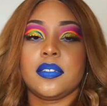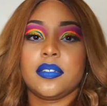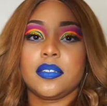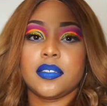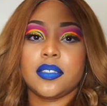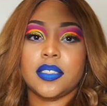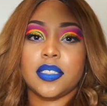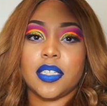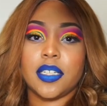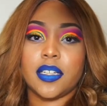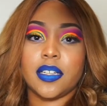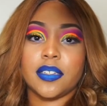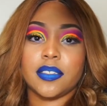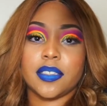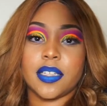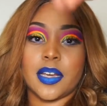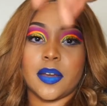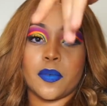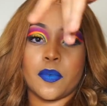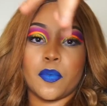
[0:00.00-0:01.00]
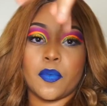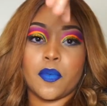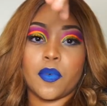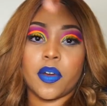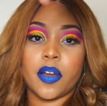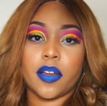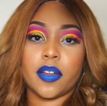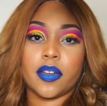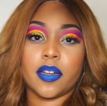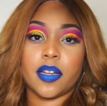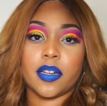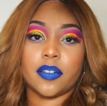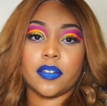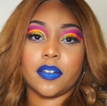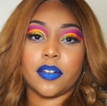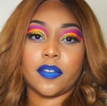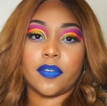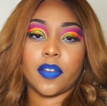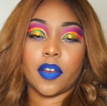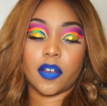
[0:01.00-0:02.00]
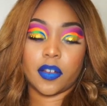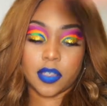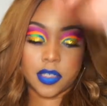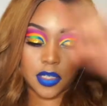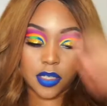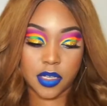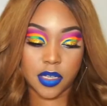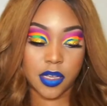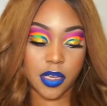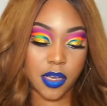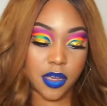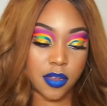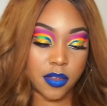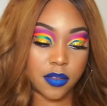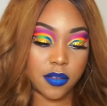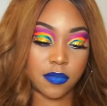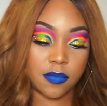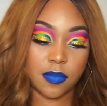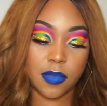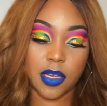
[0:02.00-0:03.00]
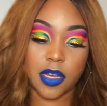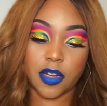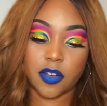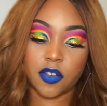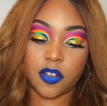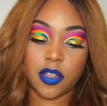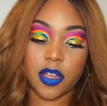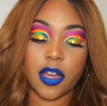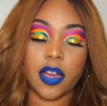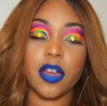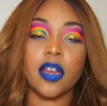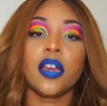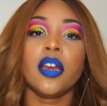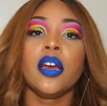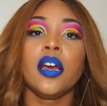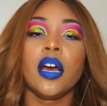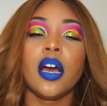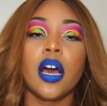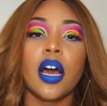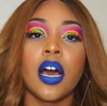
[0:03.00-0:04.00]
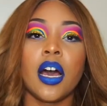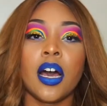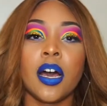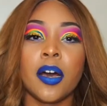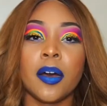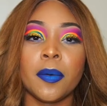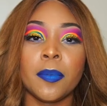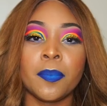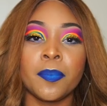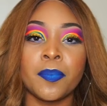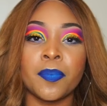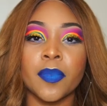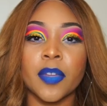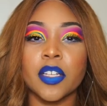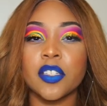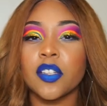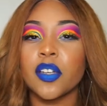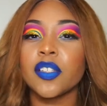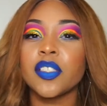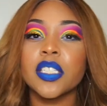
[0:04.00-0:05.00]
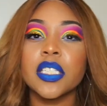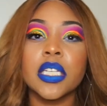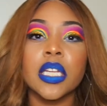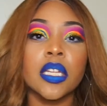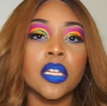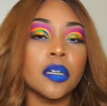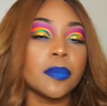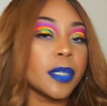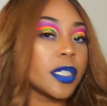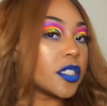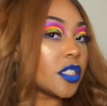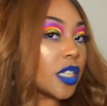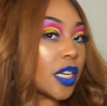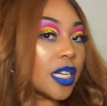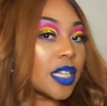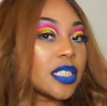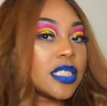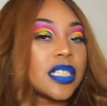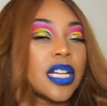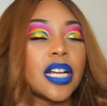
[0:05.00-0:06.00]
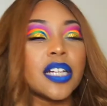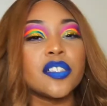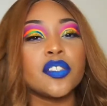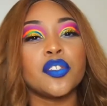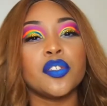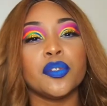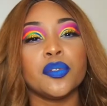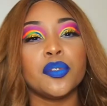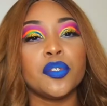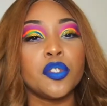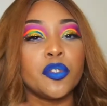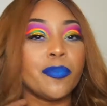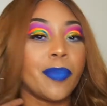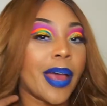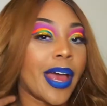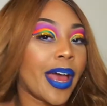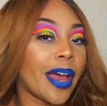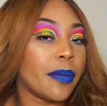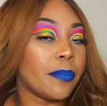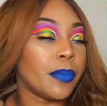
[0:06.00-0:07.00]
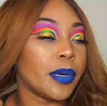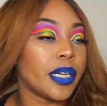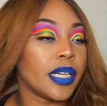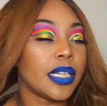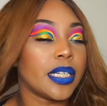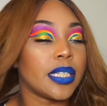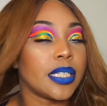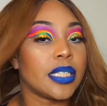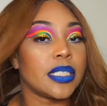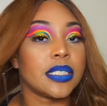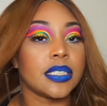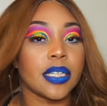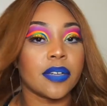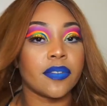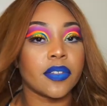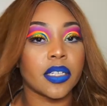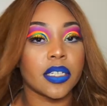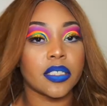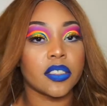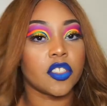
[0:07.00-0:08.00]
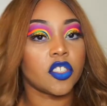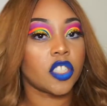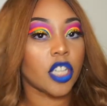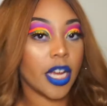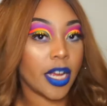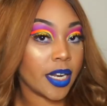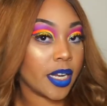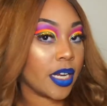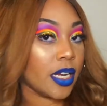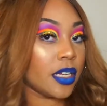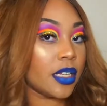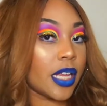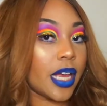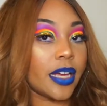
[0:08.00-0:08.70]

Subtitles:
See, there's like one. I don't know if y'all can see that. Catch that. So it's just a little bit of shedding. It's not too bad, but it is definitely shedding.